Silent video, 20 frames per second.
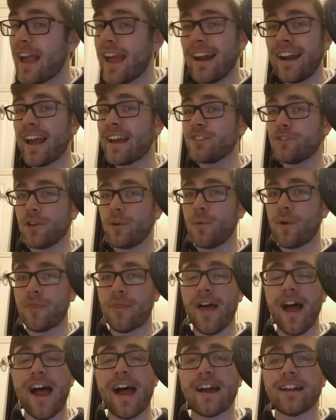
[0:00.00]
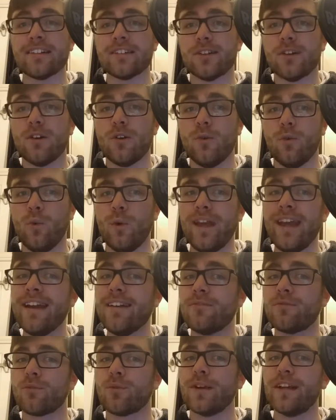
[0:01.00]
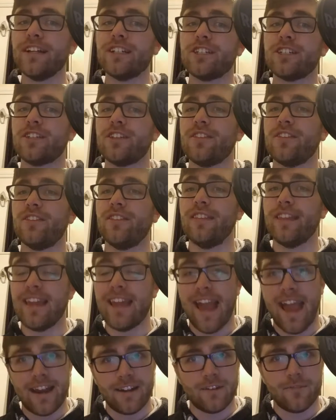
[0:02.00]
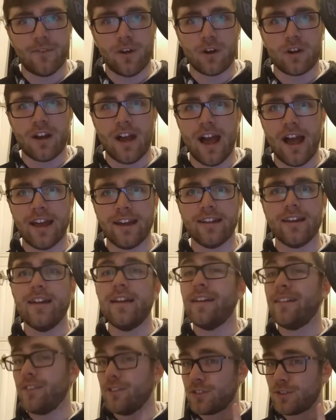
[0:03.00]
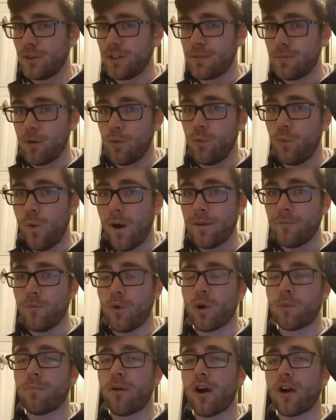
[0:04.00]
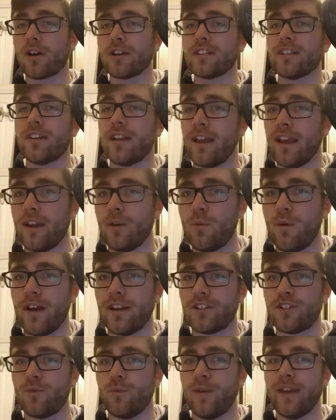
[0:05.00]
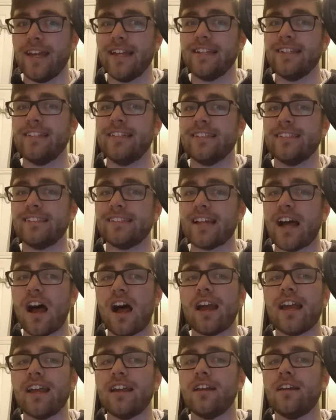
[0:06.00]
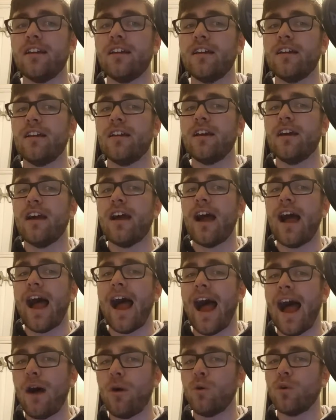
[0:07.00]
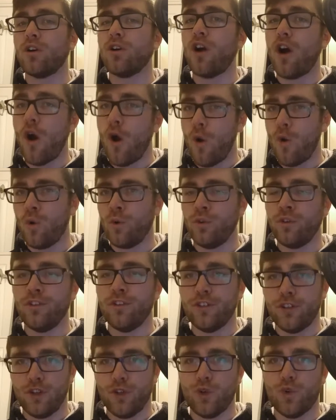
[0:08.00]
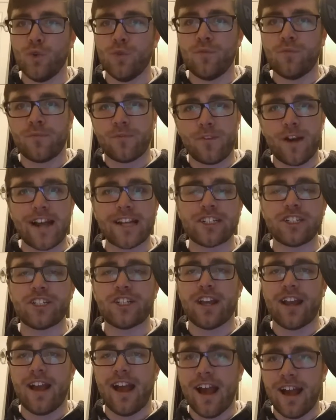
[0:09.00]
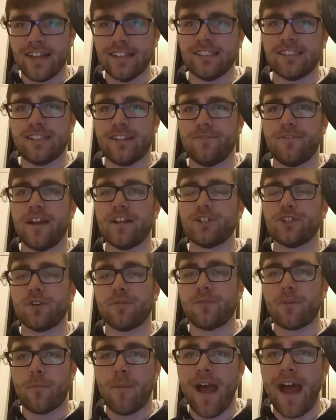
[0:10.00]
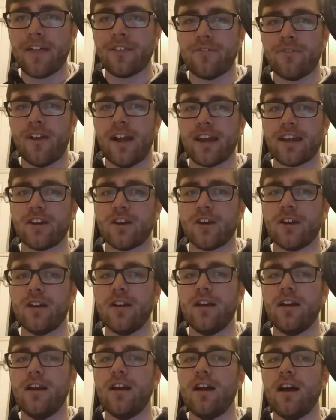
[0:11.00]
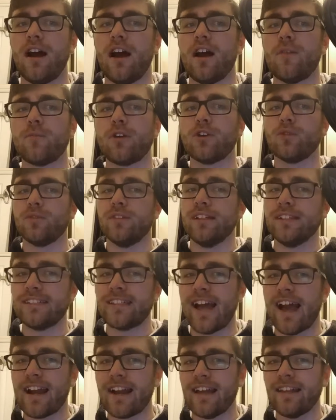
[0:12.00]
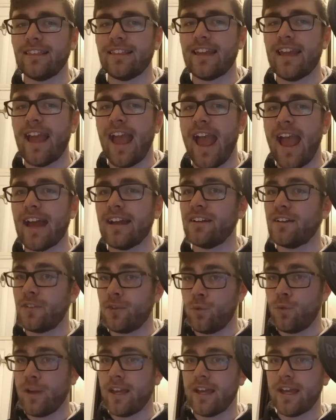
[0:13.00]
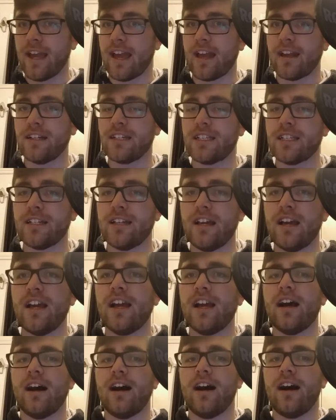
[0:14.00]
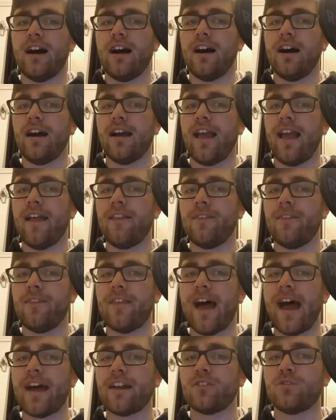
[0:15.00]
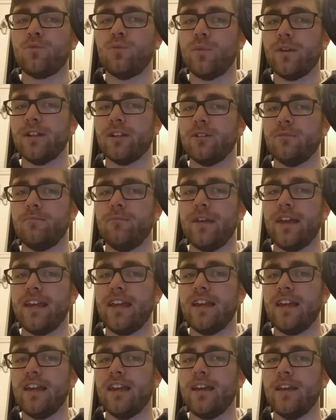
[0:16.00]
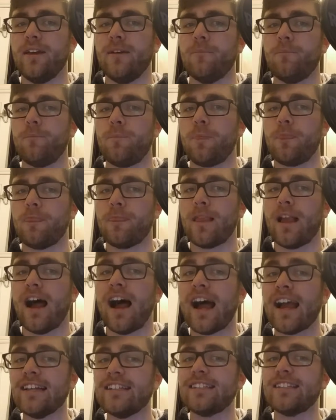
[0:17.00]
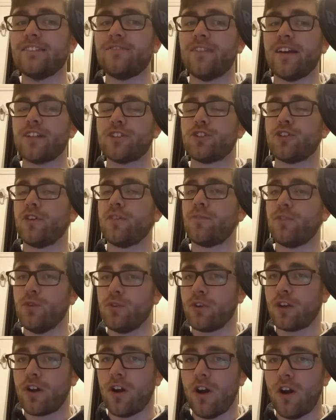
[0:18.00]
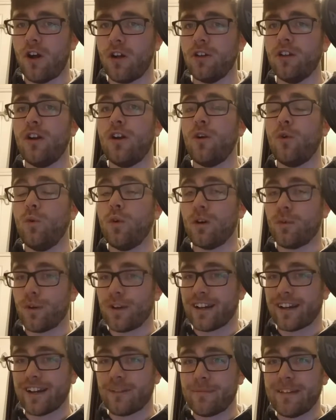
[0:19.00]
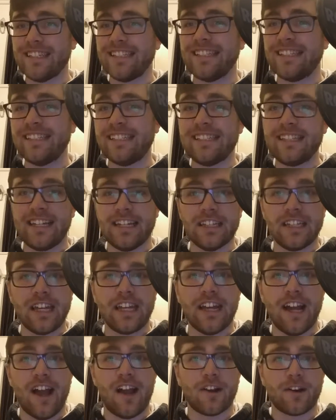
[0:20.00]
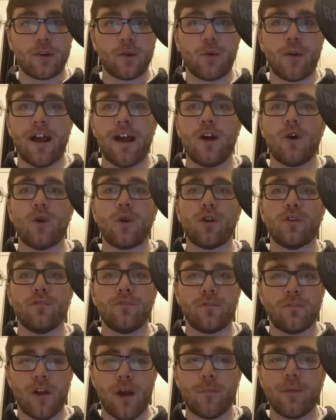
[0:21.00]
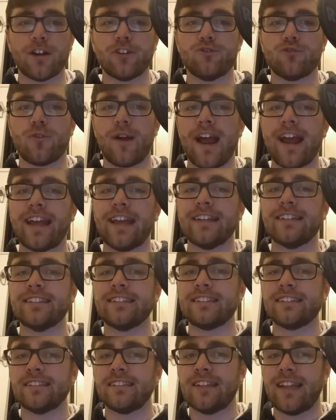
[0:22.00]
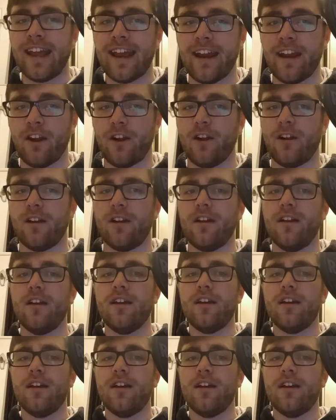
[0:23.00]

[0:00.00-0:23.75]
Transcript: And actually with that, we have reached the end of our guide. There's going to be one more part in which we design our own new fresh heist adventure for Pathfinder. I'm going to release that at the end of the weekend, and that will be a heist adventure, if you recall, where we're going to be stealing a crown from a dragon's lair.